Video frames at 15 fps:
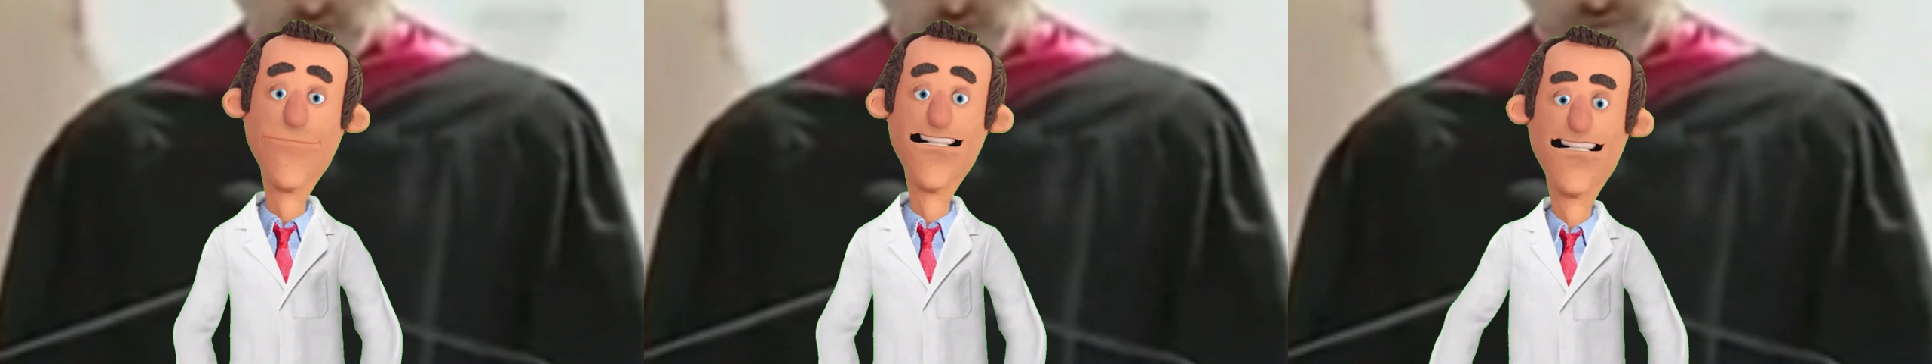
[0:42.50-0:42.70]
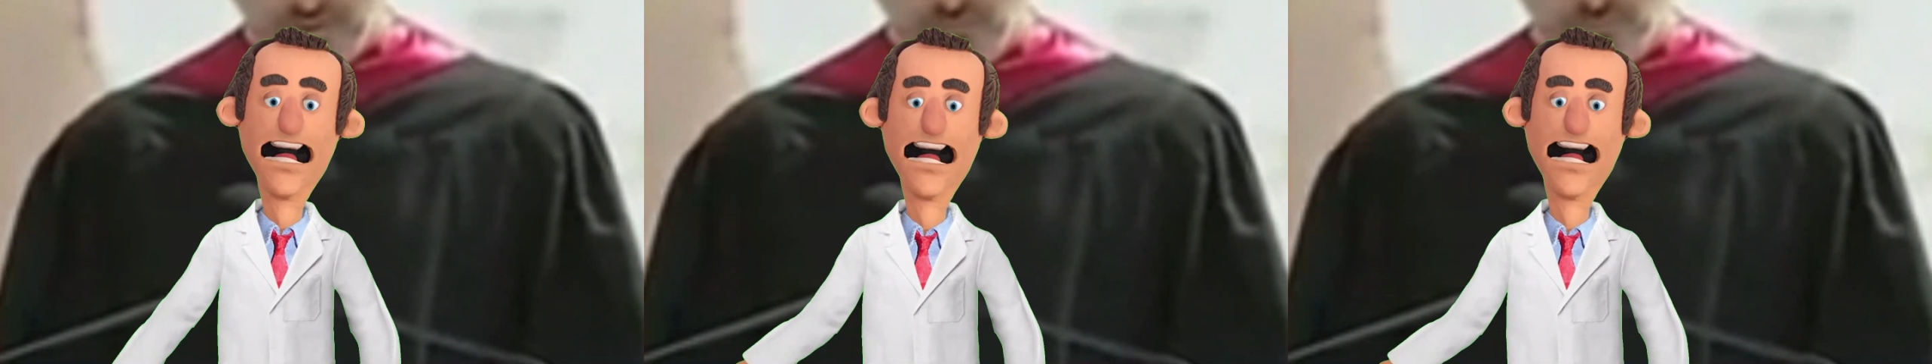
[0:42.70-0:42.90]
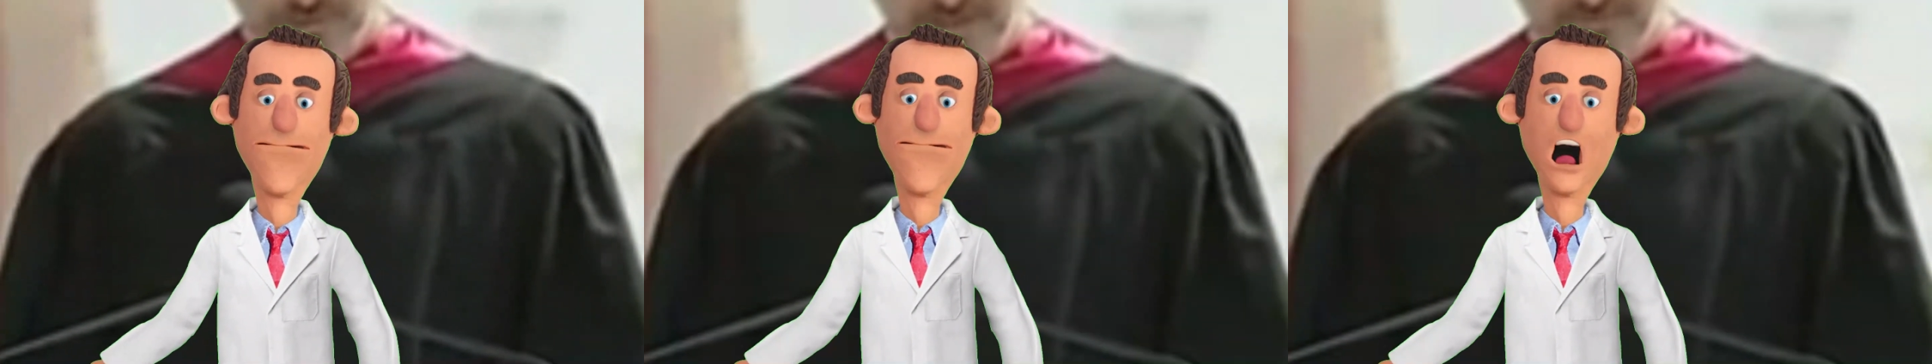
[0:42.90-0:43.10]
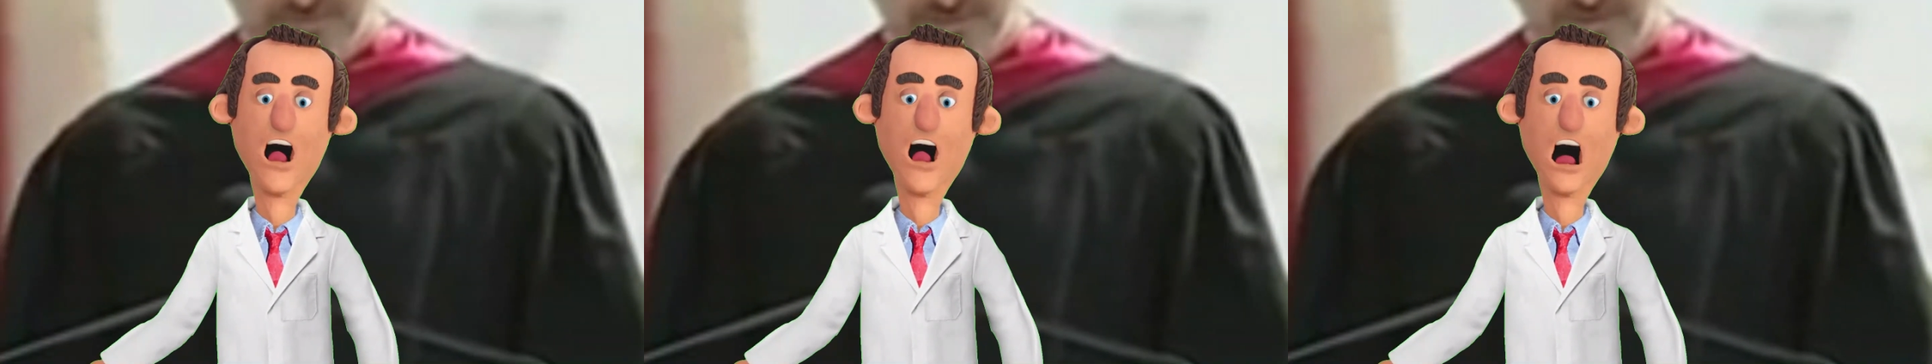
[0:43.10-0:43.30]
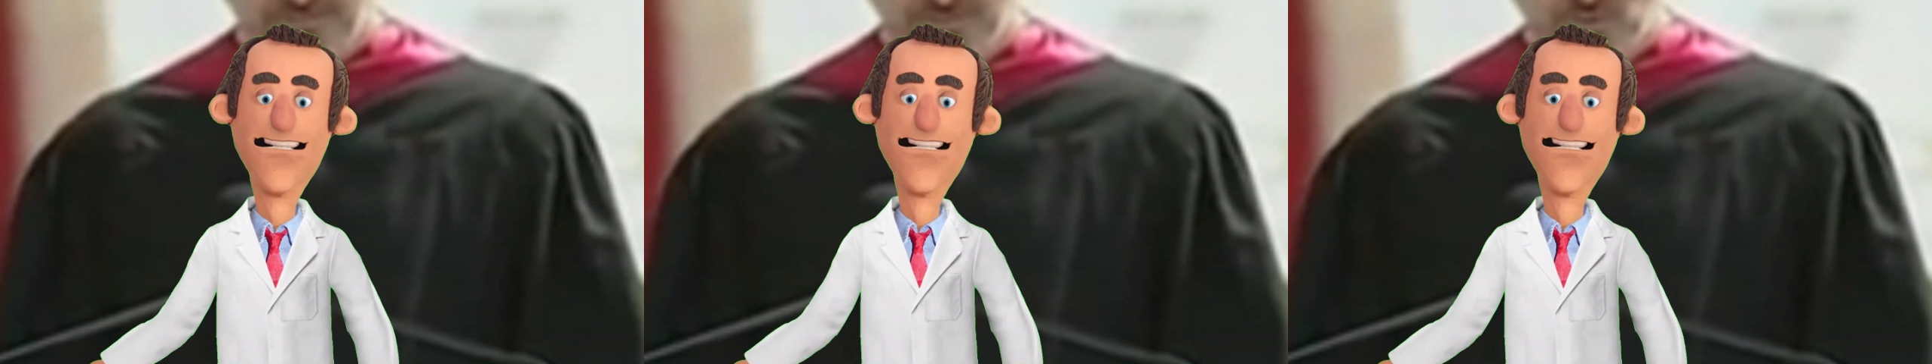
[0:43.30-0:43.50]
So my
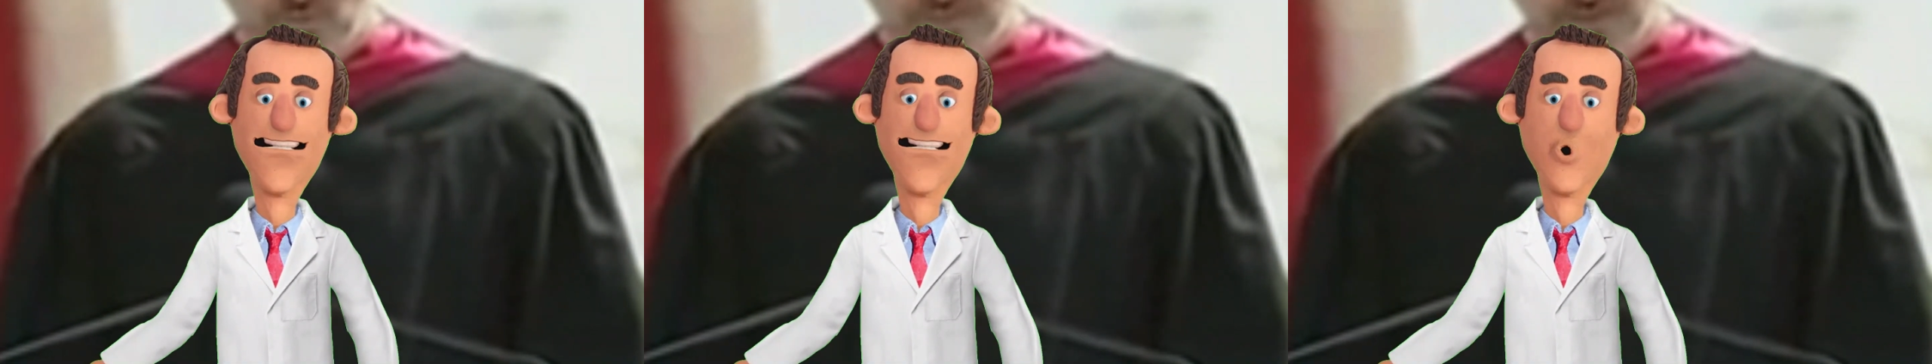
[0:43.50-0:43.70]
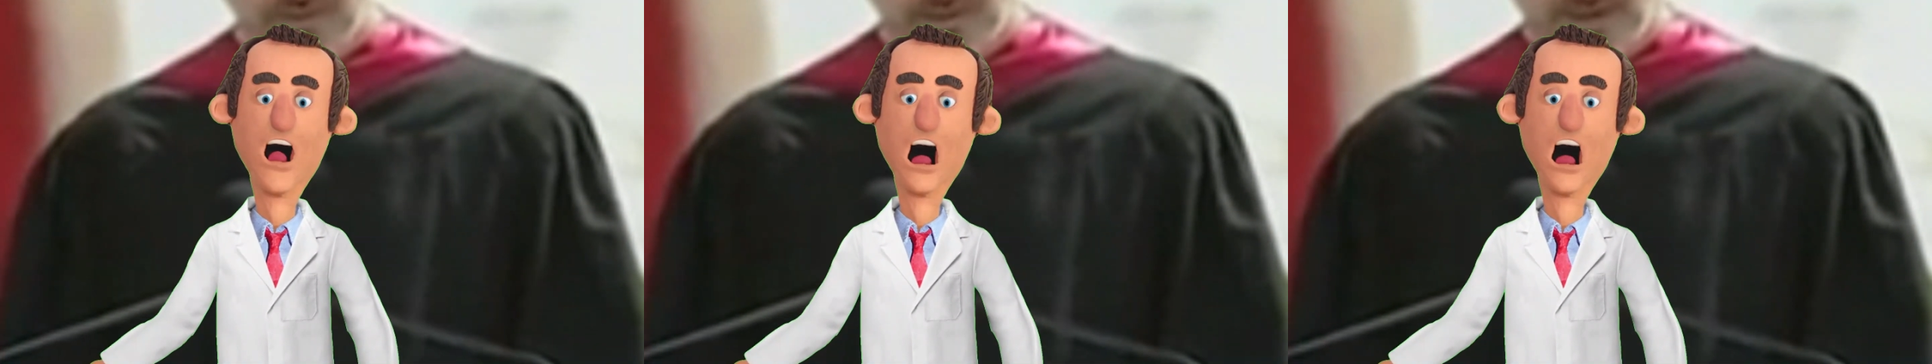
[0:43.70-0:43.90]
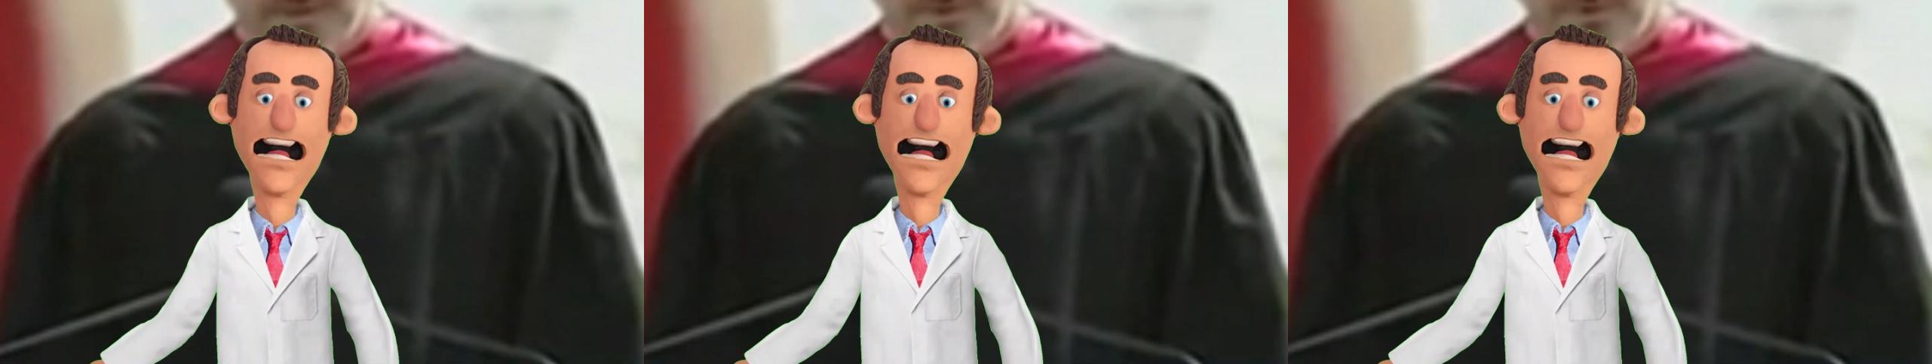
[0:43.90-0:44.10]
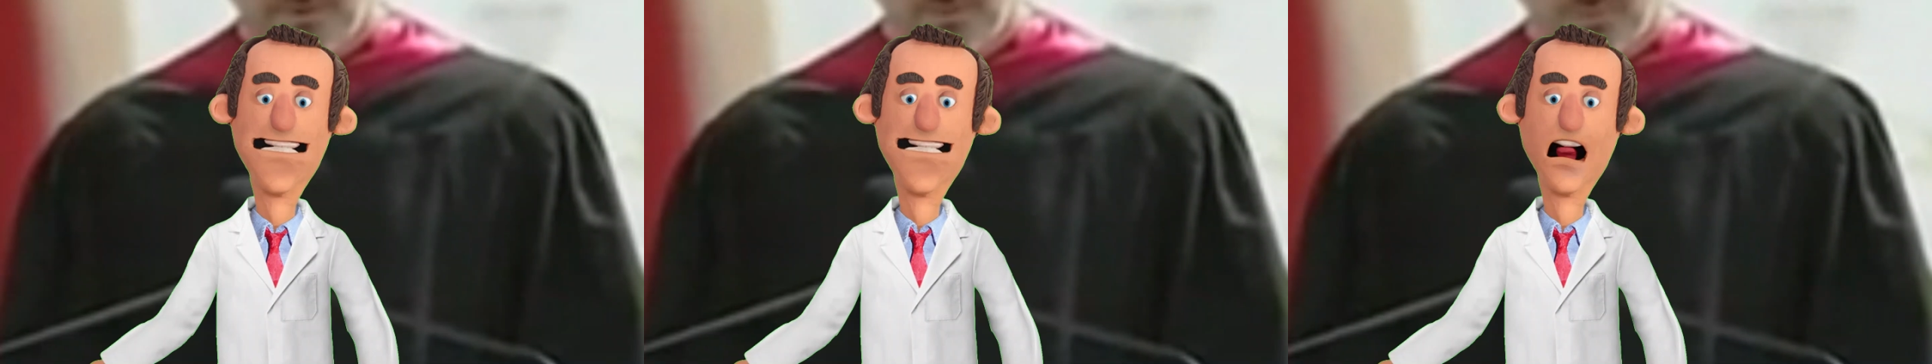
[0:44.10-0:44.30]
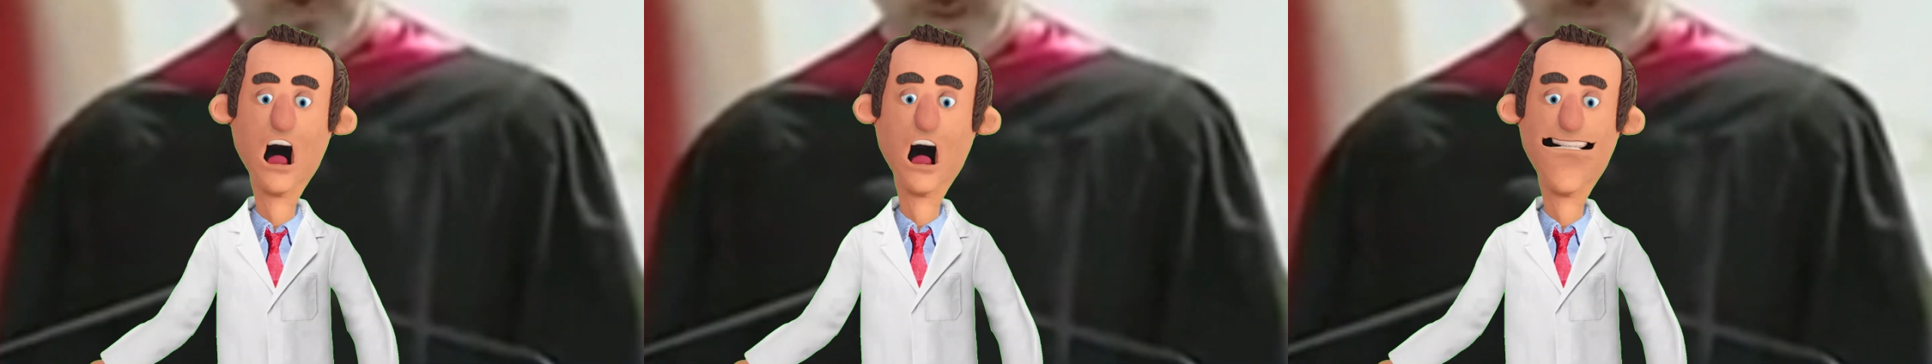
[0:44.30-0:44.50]
parents, who were on a
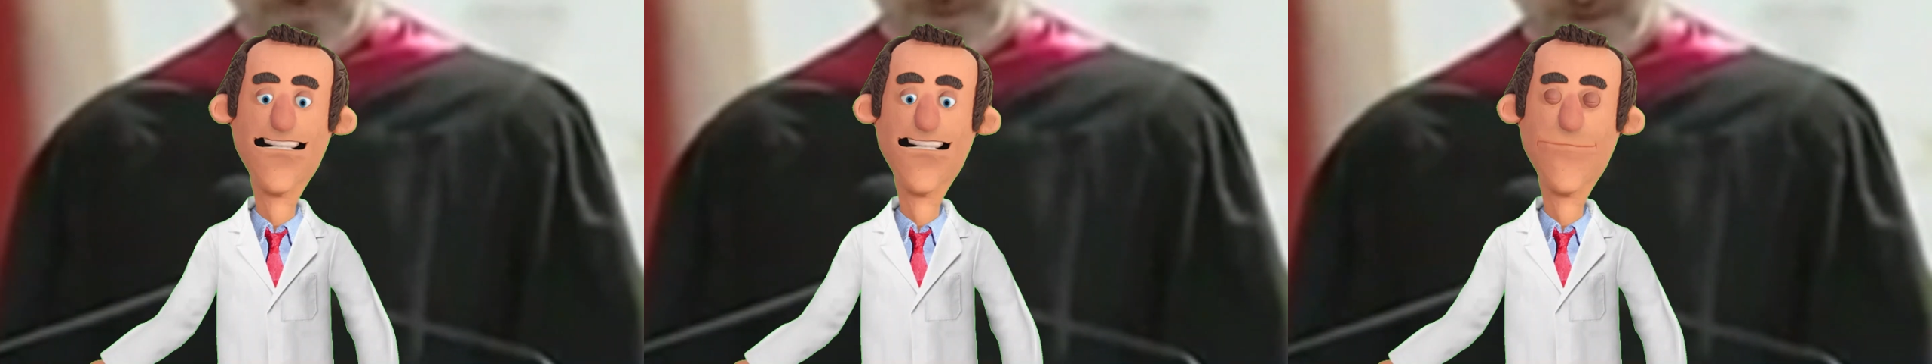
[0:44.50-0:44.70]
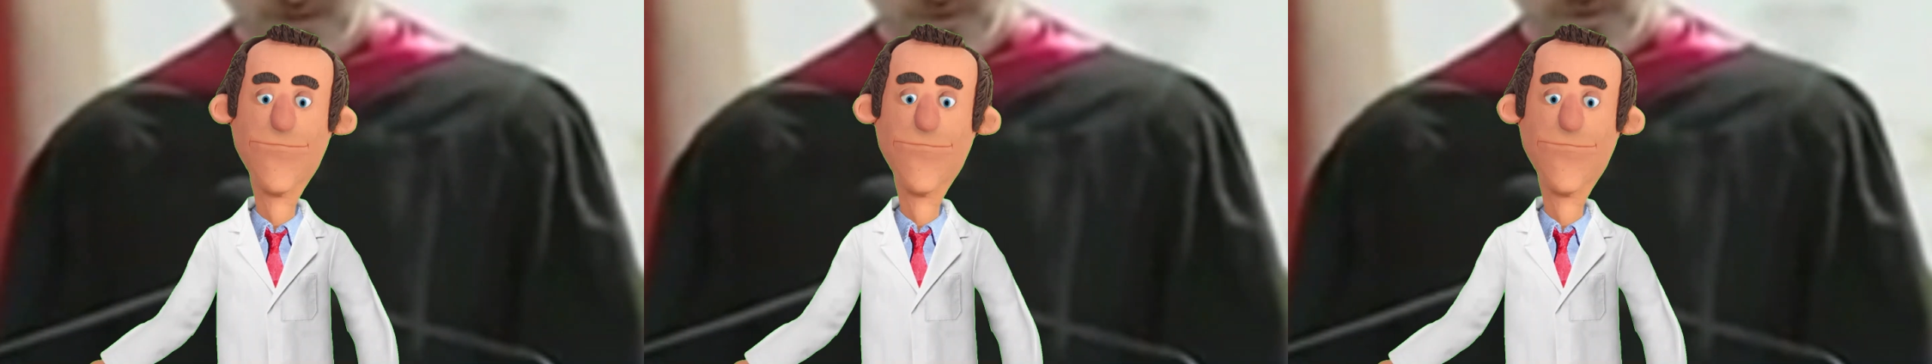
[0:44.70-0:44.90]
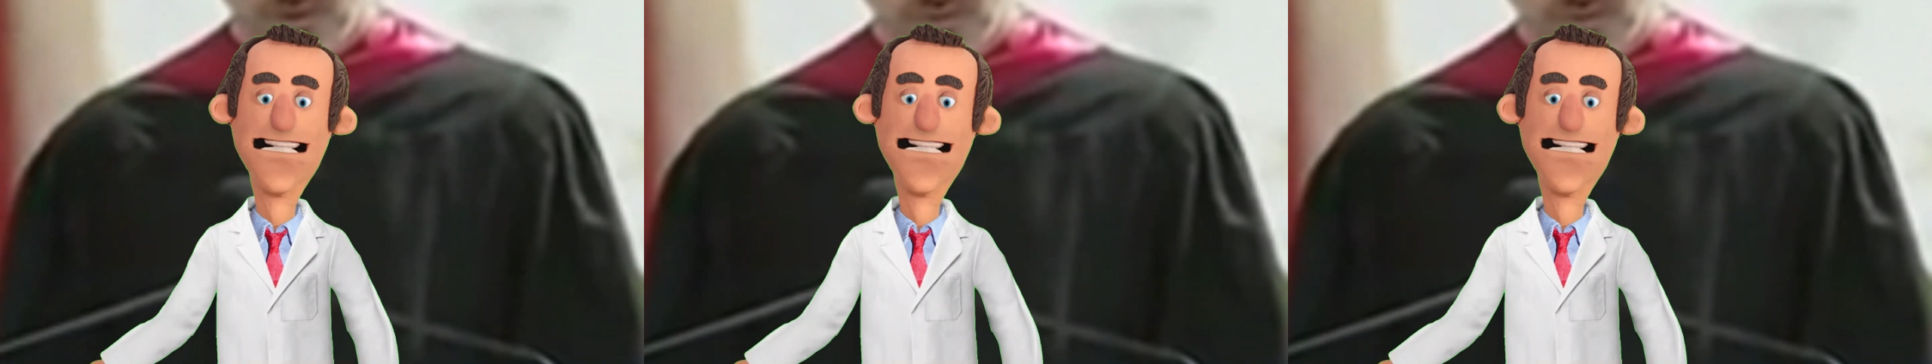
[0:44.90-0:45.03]
waiting list,